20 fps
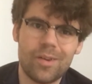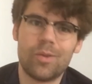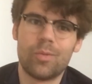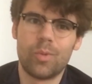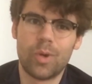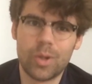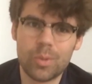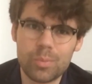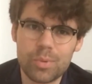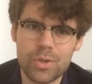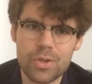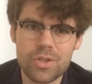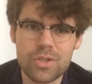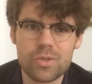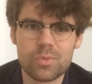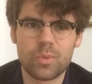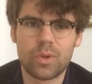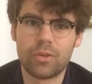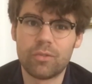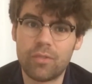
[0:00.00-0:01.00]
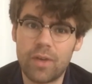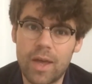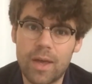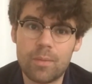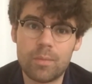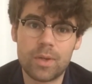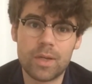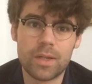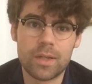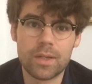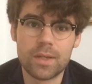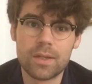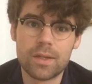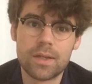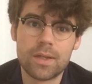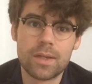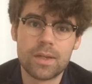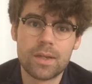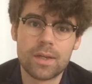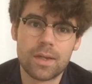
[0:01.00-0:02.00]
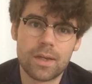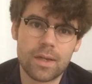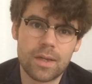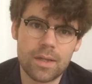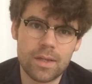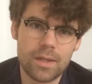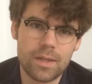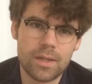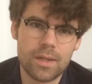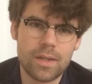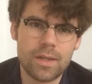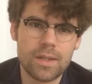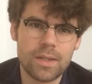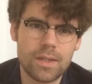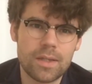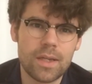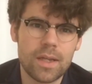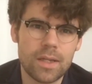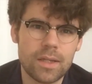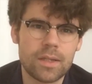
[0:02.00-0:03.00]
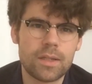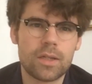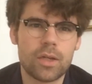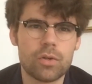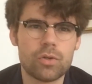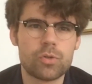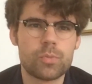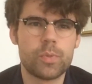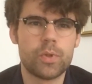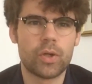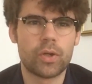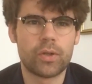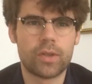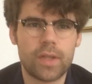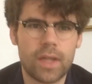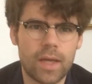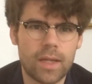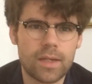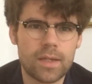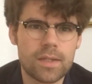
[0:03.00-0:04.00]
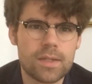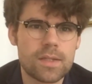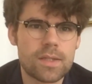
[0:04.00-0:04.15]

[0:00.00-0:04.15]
one person, one family. It goes beyond that.